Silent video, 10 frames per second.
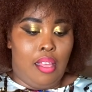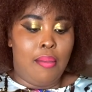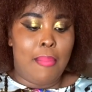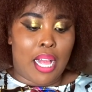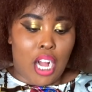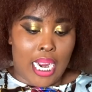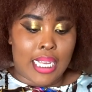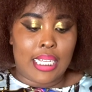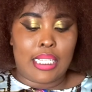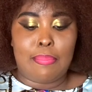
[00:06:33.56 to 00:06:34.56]
My car
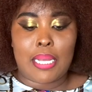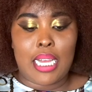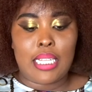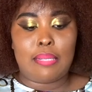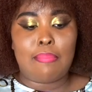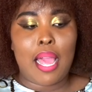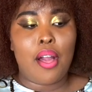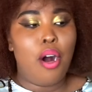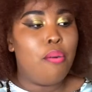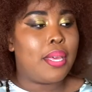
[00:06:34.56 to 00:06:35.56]
keys, because my
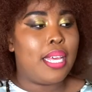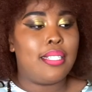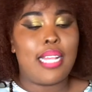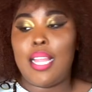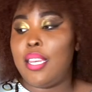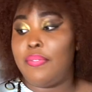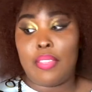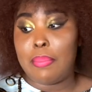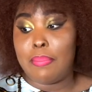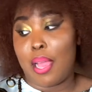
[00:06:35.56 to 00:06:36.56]
home keys, I leave
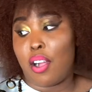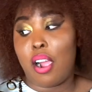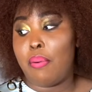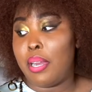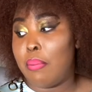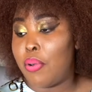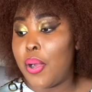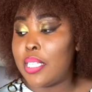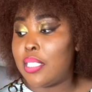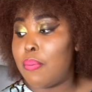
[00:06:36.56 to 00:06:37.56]
them in my car when I'm
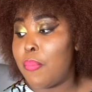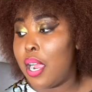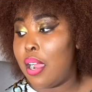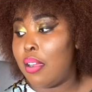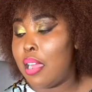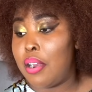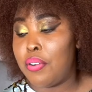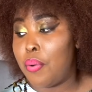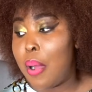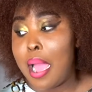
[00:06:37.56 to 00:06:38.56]
going somewhere. I don't
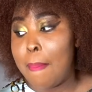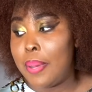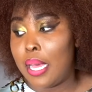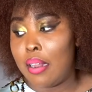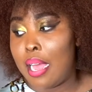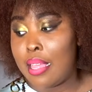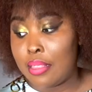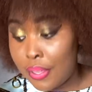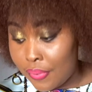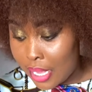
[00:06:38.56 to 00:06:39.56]
know why, but I
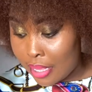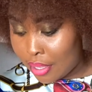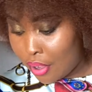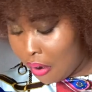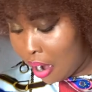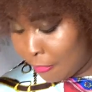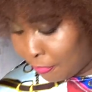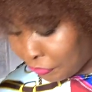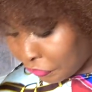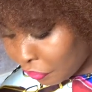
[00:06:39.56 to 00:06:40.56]
leave it in the car.
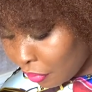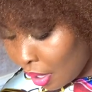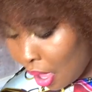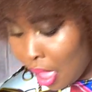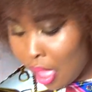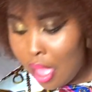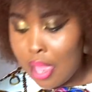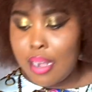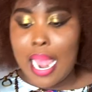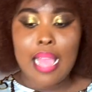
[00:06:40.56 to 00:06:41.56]

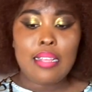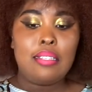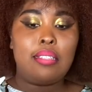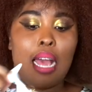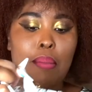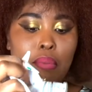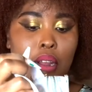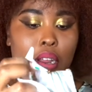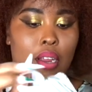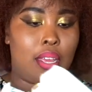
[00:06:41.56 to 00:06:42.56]
Next, I'm
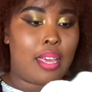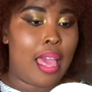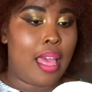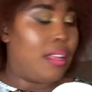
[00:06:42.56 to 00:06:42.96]
gonna get...